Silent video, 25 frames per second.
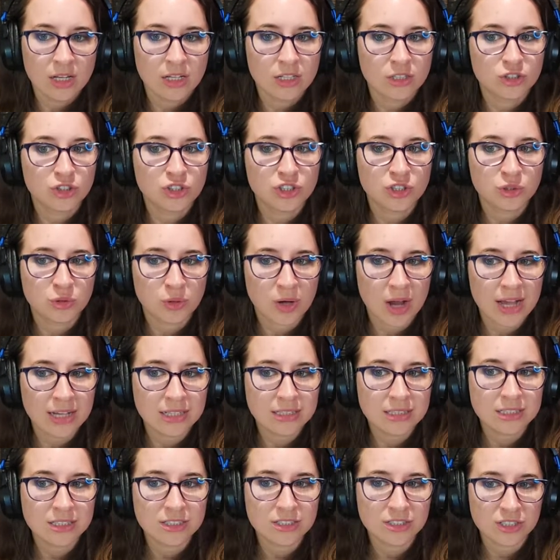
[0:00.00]
She
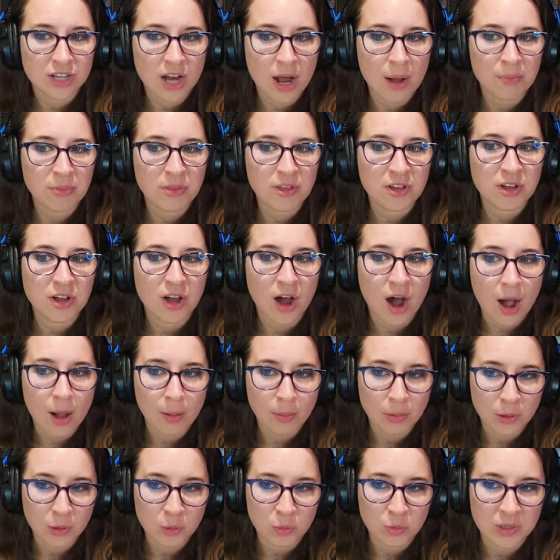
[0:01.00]
tries to stop the
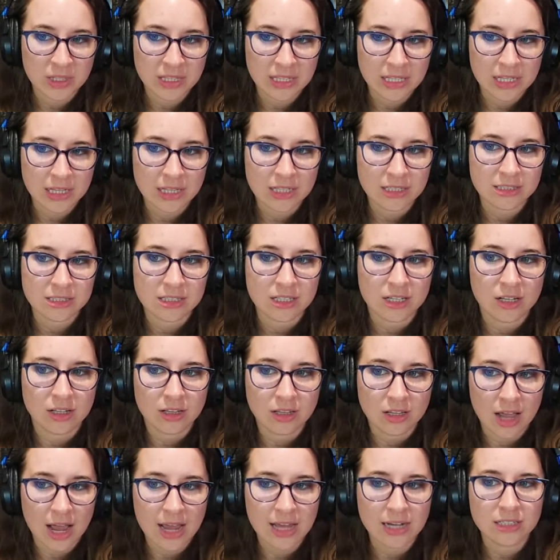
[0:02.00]
goblin within this
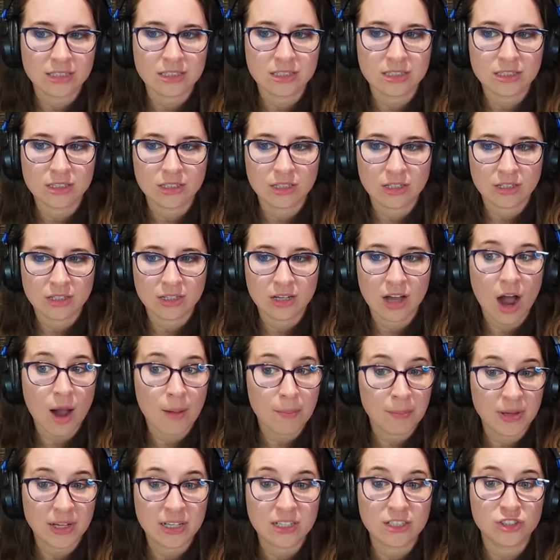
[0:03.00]

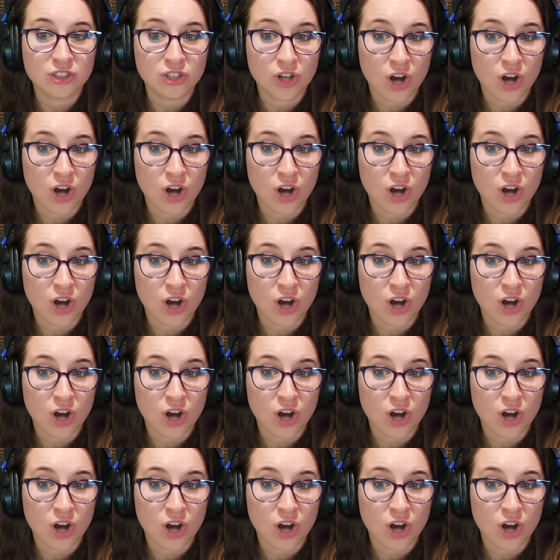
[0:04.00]
kaleidoscopic,